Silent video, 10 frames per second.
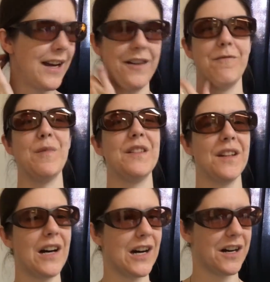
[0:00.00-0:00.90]
kind of
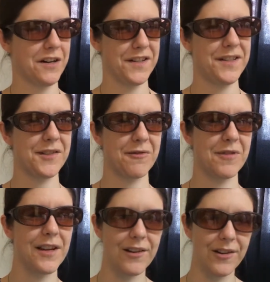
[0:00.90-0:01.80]
bizarre,
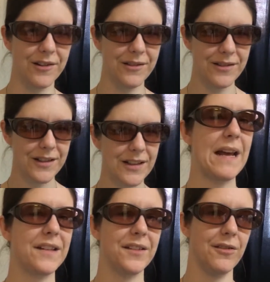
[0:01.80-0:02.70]
surreal
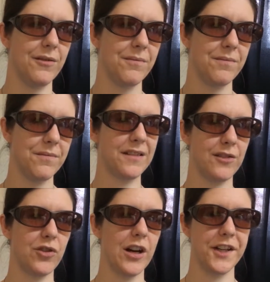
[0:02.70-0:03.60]
pencil
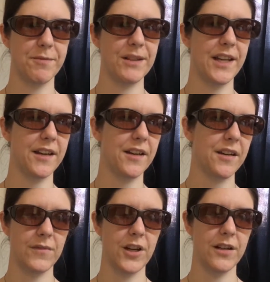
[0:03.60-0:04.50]
drawings, but like
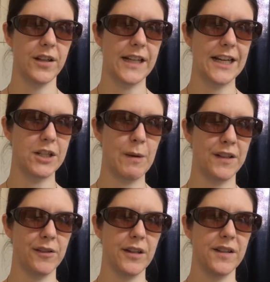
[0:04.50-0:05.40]
not actually
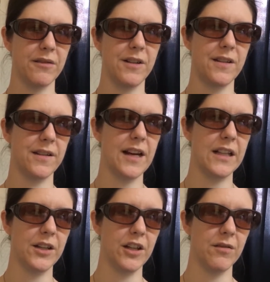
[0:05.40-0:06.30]
pencil because they're in
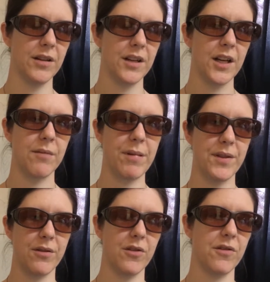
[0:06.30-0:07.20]
color, but
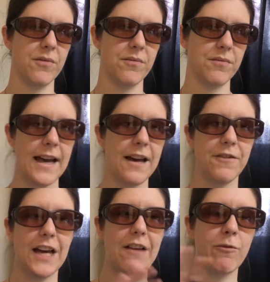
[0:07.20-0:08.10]
they're
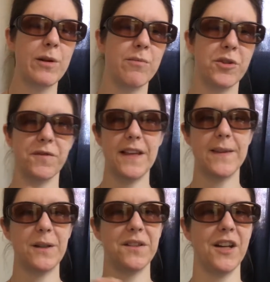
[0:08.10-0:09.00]
have a bit more of like
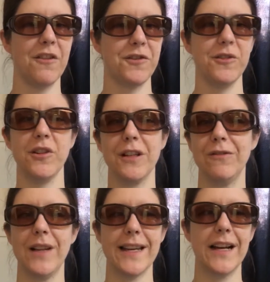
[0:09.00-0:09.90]
that softer look
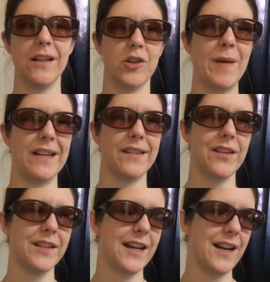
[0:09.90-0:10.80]
of like colored
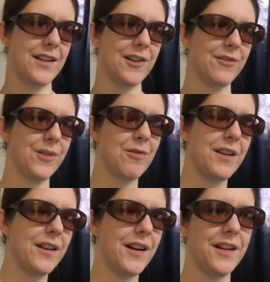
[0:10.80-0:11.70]
pencils kind of deal
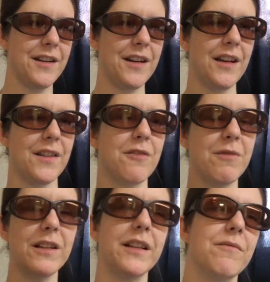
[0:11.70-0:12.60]
going on. They're
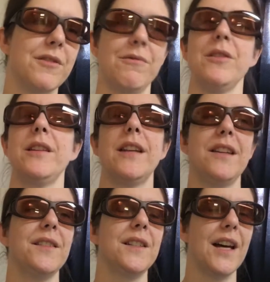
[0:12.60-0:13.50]
really
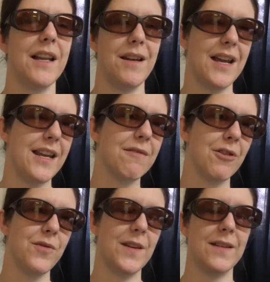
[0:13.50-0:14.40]
nicely done. And he
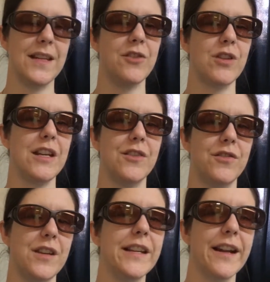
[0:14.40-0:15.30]
wrote that he
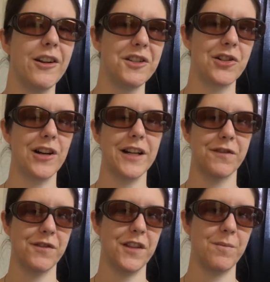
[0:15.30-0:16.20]
did all the
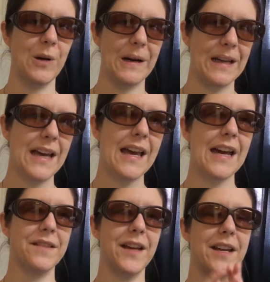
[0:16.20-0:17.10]
drawings for this book,
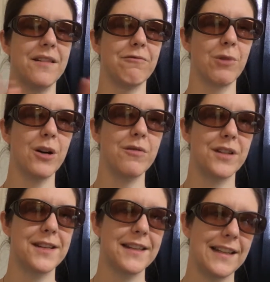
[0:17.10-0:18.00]
and then
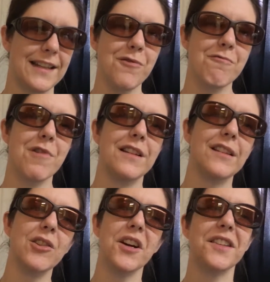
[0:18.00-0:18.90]
wrote what
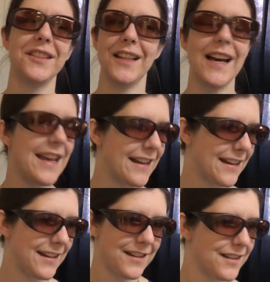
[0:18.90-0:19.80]
looks like
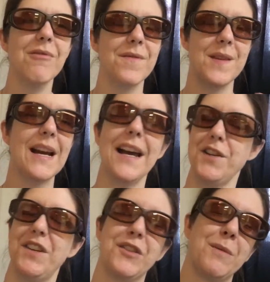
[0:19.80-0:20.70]
what the
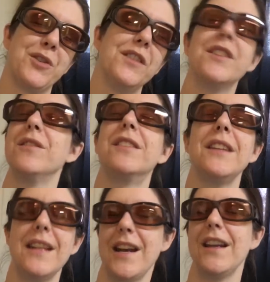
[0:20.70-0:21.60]
kind of descriptions you'd
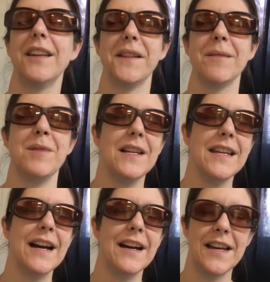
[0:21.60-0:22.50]
see in an
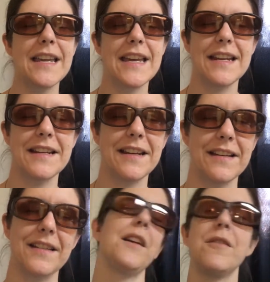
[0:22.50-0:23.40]
encyclopedia in
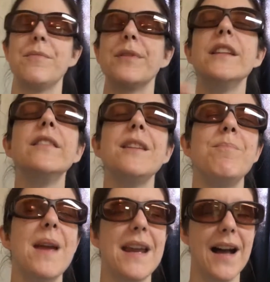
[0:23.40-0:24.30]
a completely
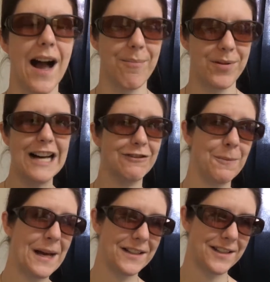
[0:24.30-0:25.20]
made up
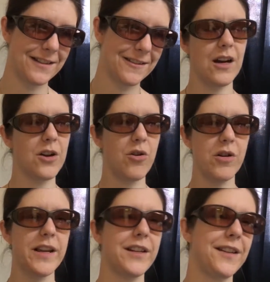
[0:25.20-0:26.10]
alphabet.
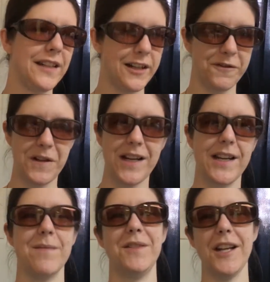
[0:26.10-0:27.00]
According to
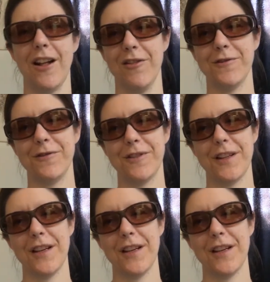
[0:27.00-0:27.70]
Serafini himself,